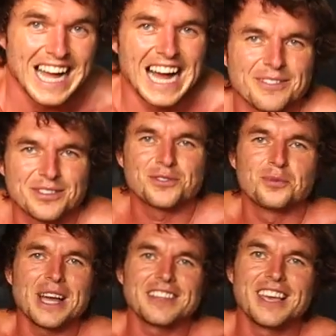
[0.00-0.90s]
I'm
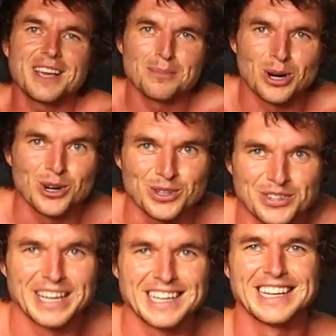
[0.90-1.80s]
sweating
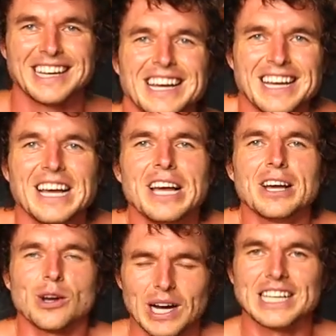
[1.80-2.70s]
balls.
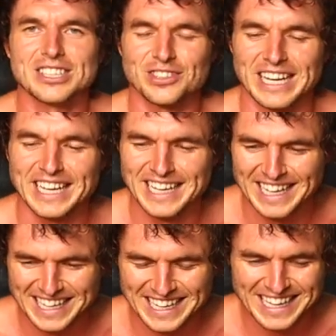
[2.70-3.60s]
Quite literally.
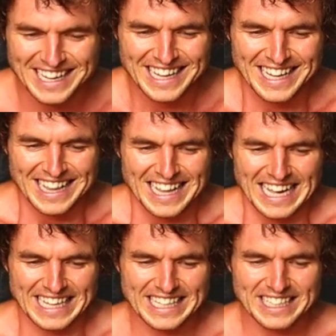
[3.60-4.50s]

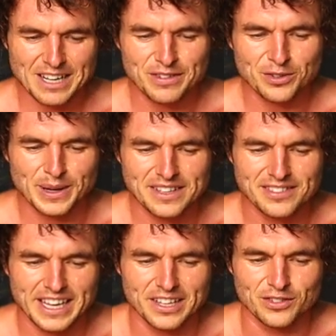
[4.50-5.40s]
And then another 20
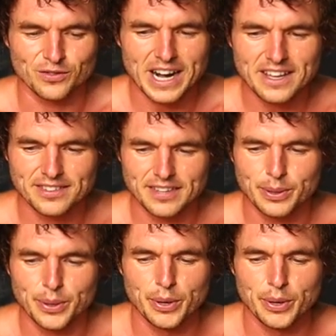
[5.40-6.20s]
seconds rest.